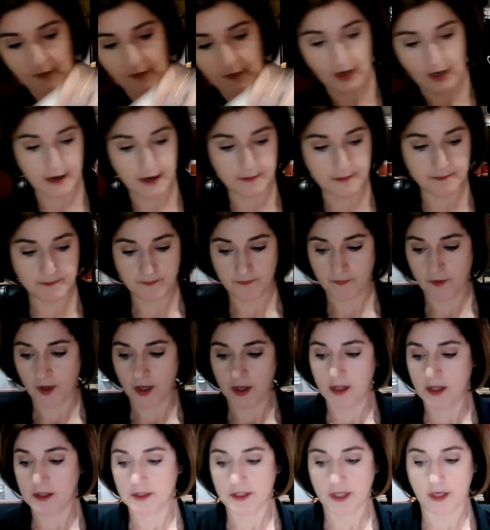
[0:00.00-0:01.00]
Okay,
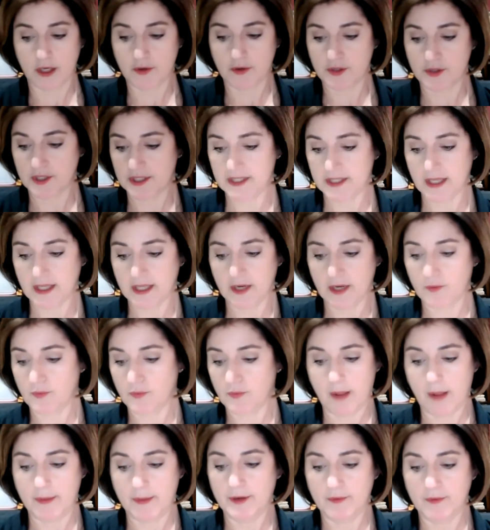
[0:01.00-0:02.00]
so you're just going to
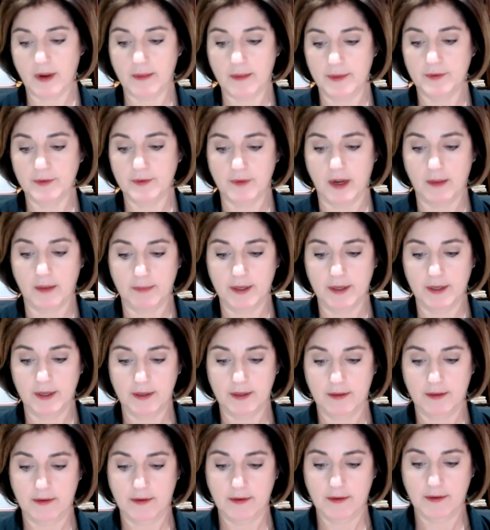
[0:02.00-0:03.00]
rub and rub and rub.
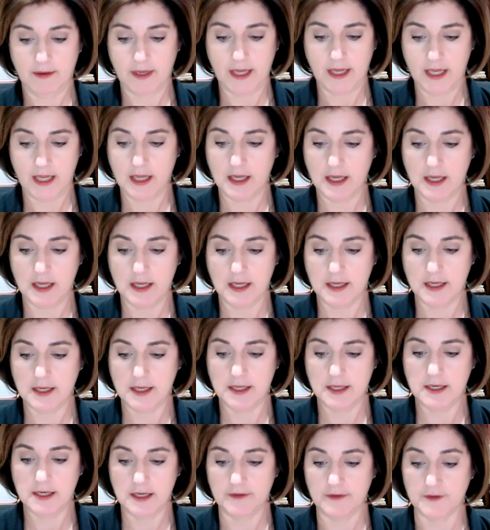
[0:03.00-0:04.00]

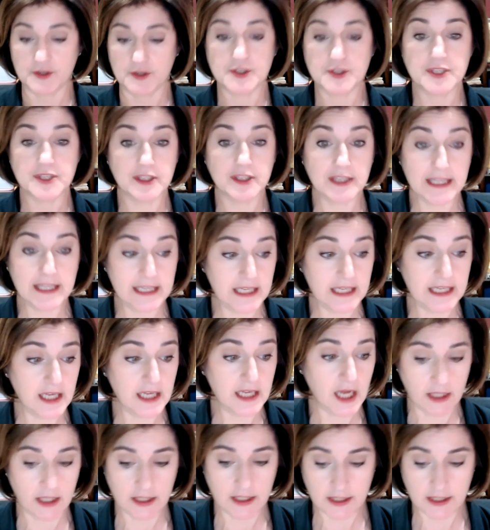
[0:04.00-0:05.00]
And if you're still getting
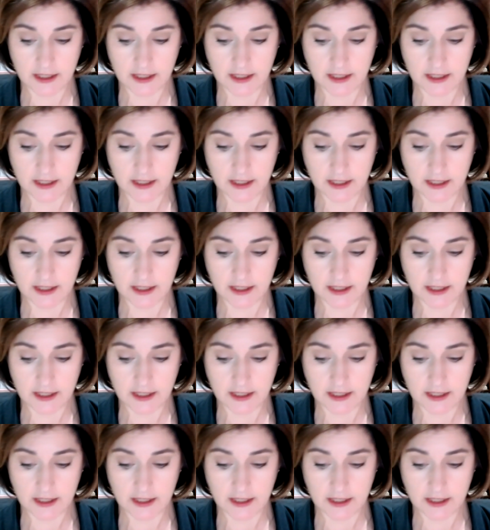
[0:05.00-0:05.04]
color,